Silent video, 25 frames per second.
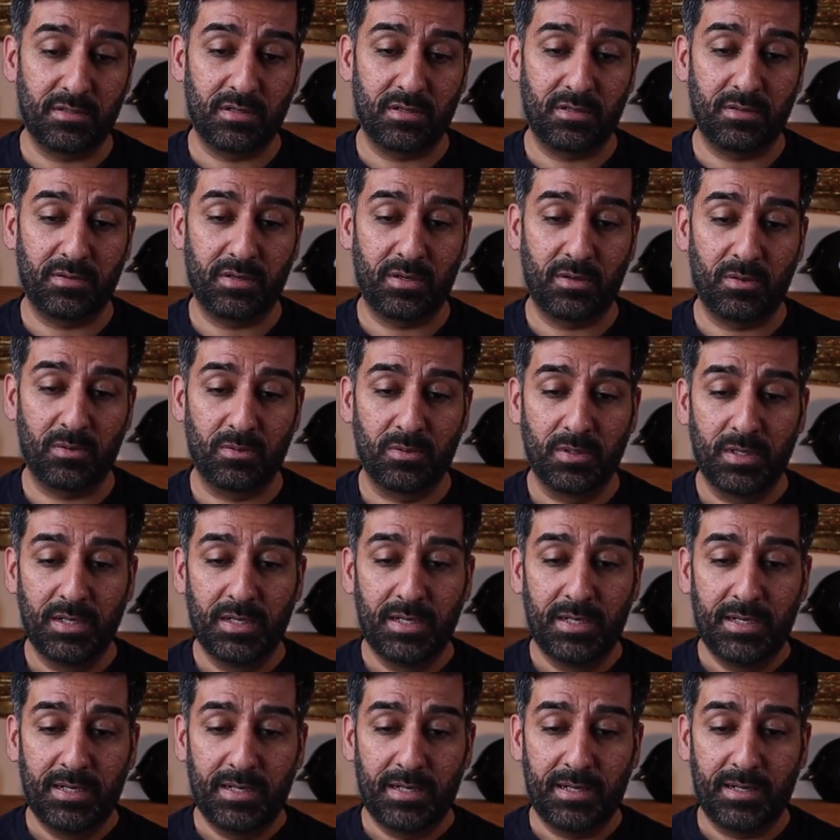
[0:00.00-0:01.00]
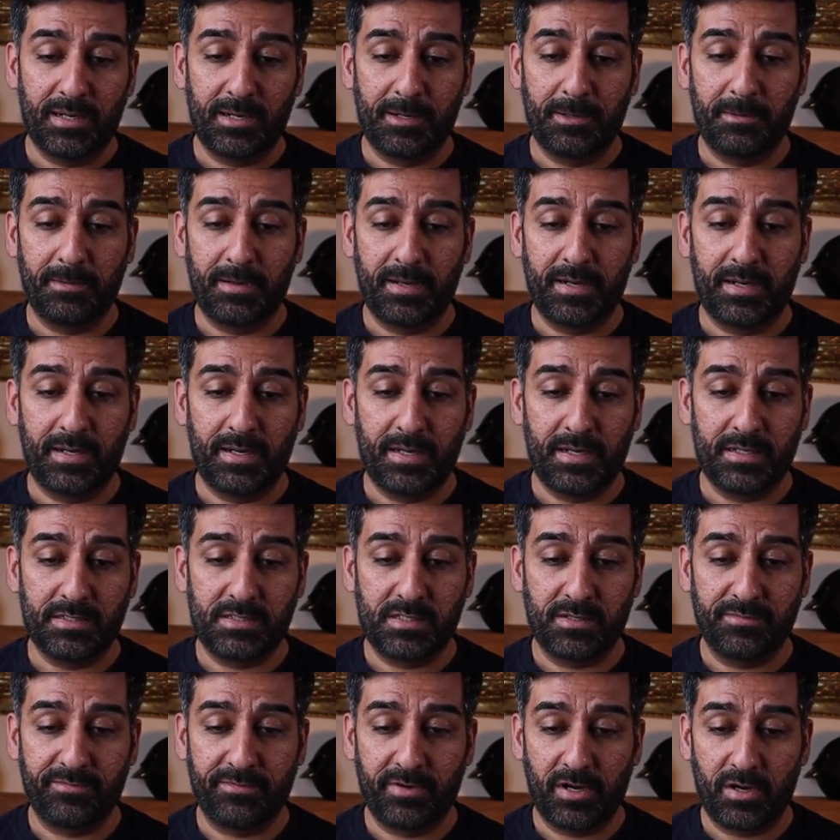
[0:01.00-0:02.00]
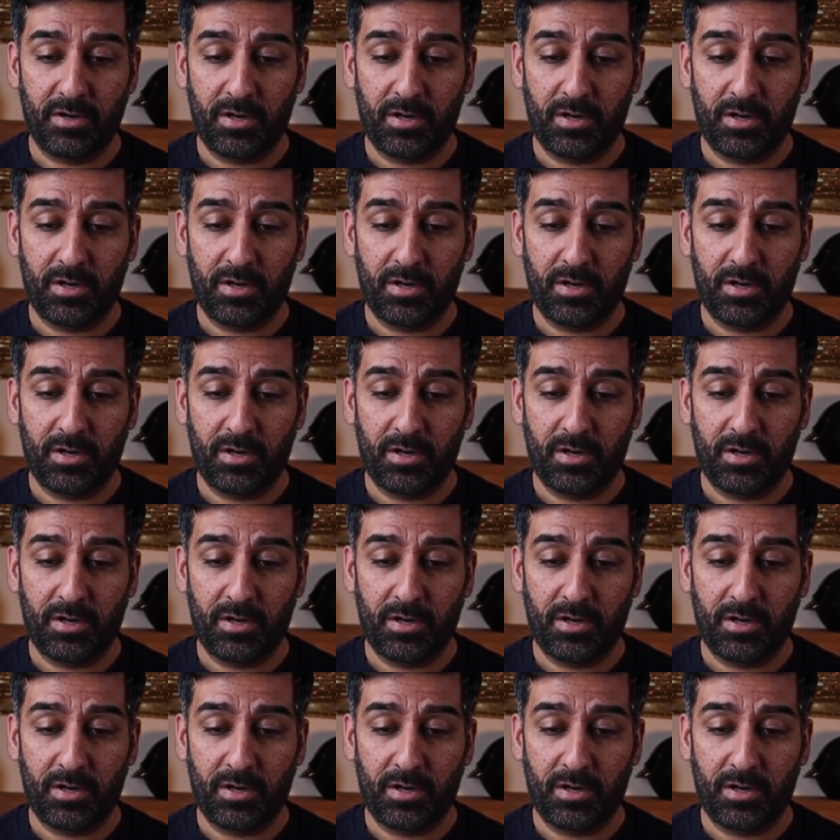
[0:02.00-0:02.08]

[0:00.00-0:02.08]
Uh, you know, uh, and it's a